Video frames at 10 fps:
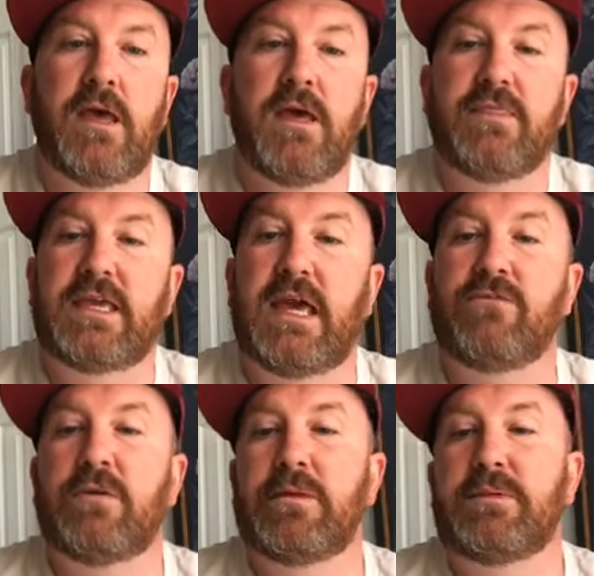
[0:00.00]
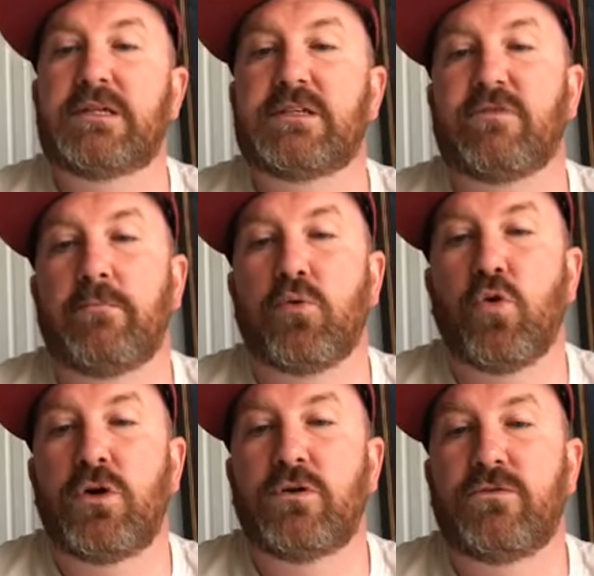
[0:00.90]
They gave him a piece of
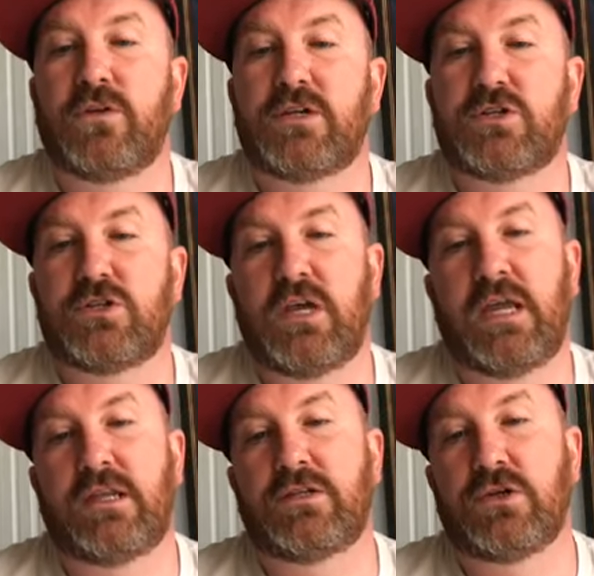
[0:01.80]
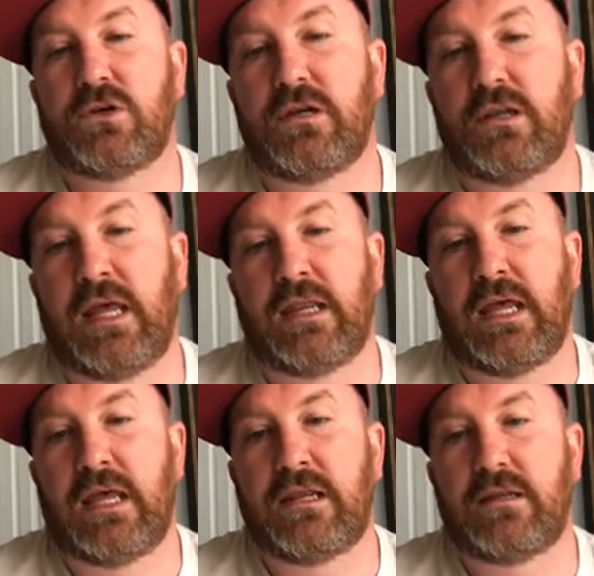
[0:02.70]
broiled fish, and he took it and
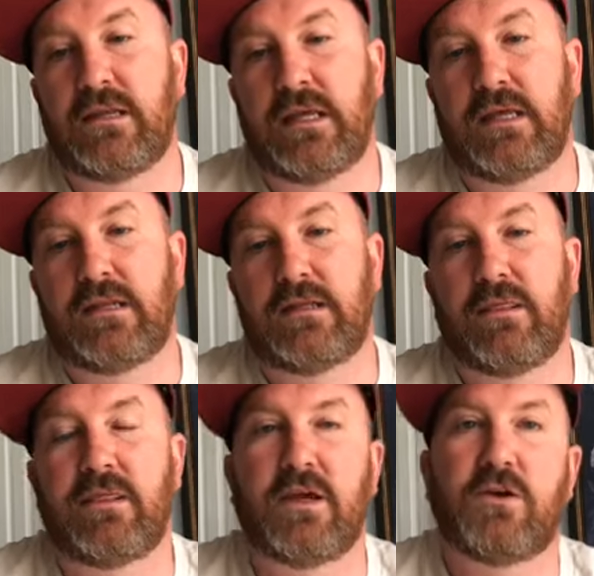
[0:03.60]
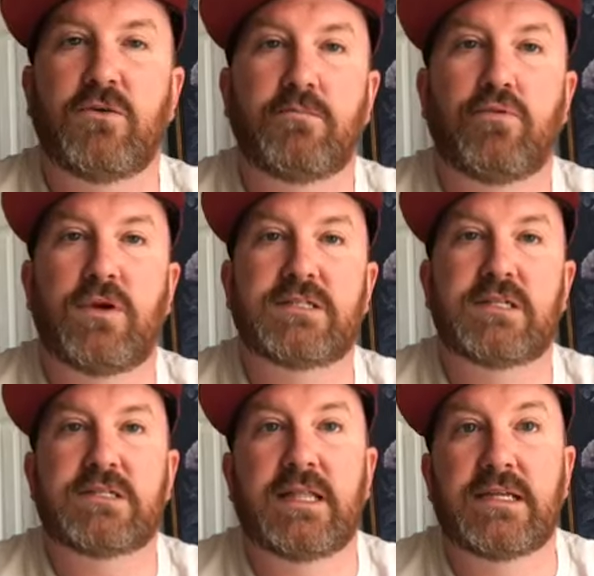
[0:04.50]
ate it in their
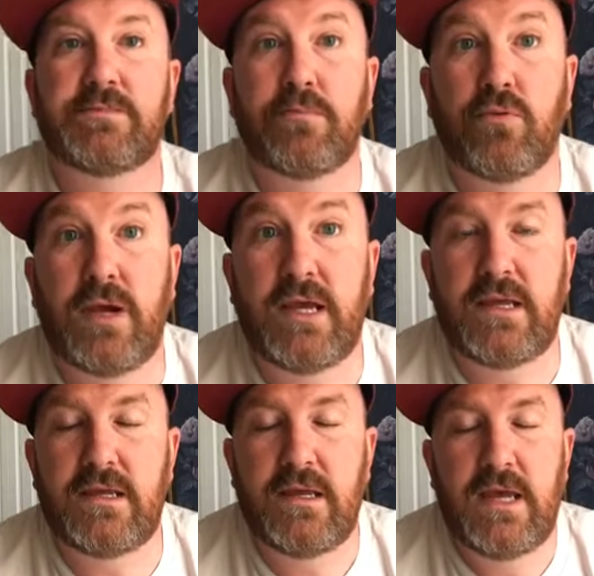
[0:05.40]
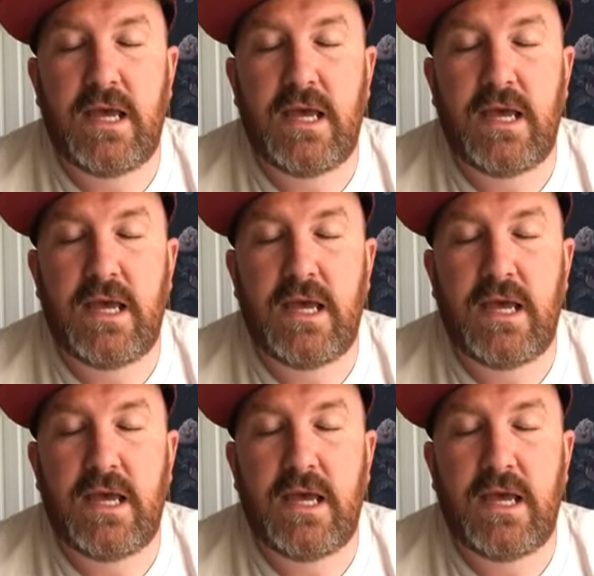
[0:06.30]
presence. Let's pray.